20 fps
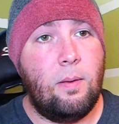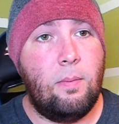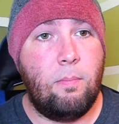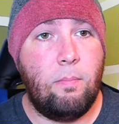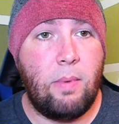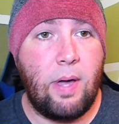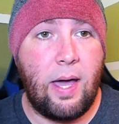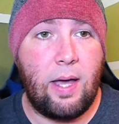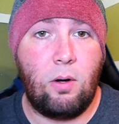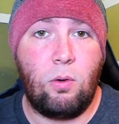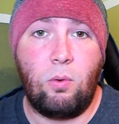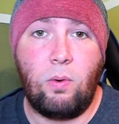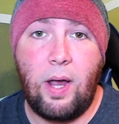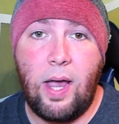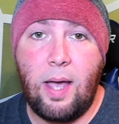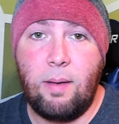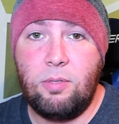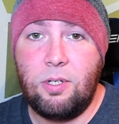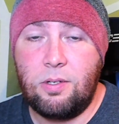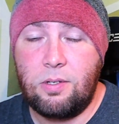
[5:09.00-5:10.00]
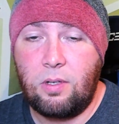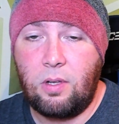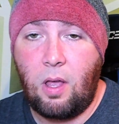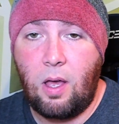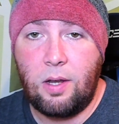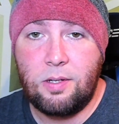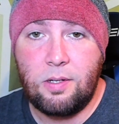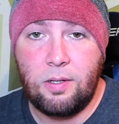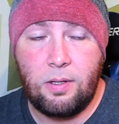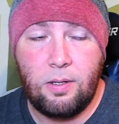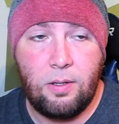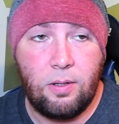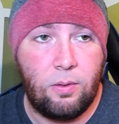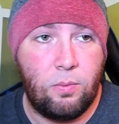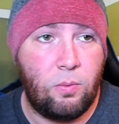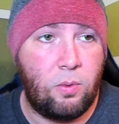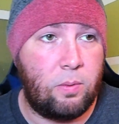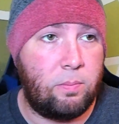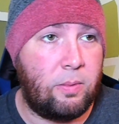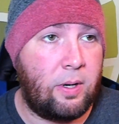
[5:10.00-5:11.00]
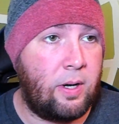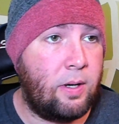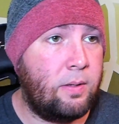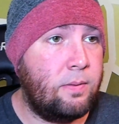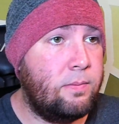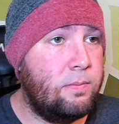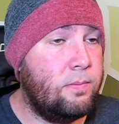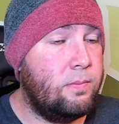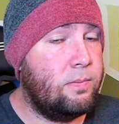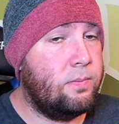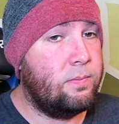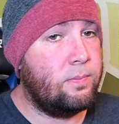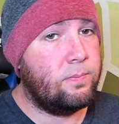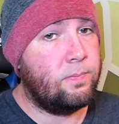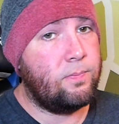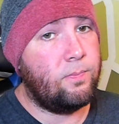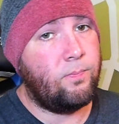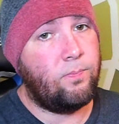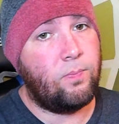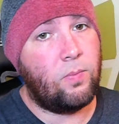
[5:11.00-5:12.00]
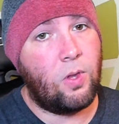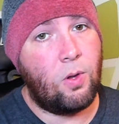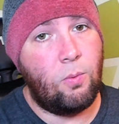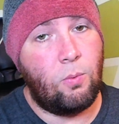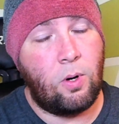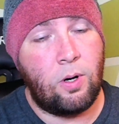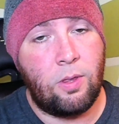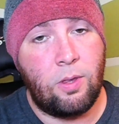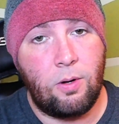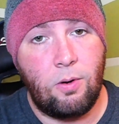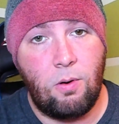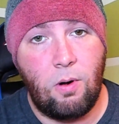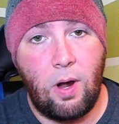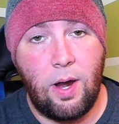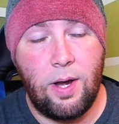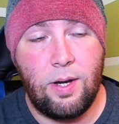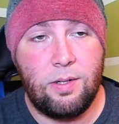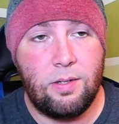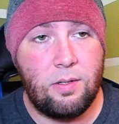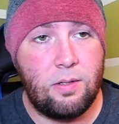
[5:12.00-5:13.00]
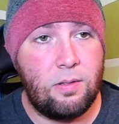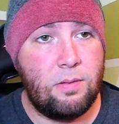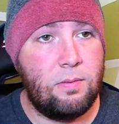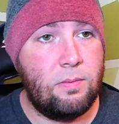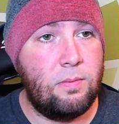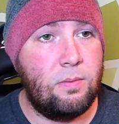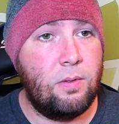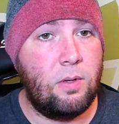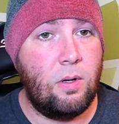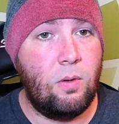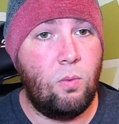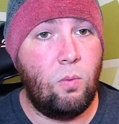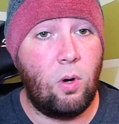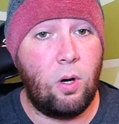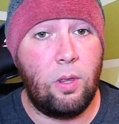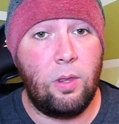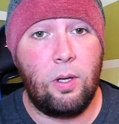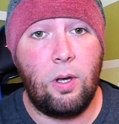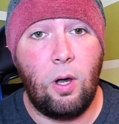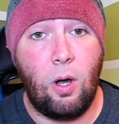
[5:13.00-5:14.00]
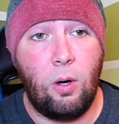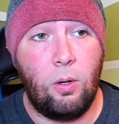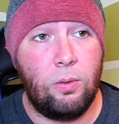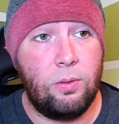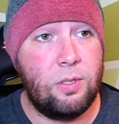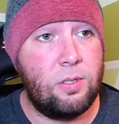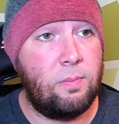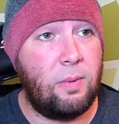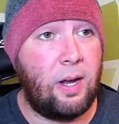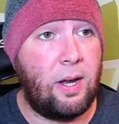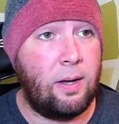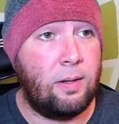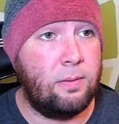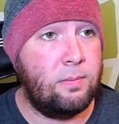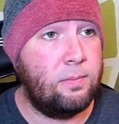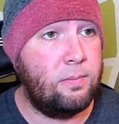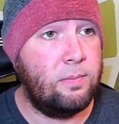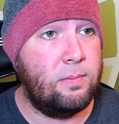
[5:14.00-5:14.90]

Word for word: Battle rap just lost a good one, man. One of the greats. One of the goats, man.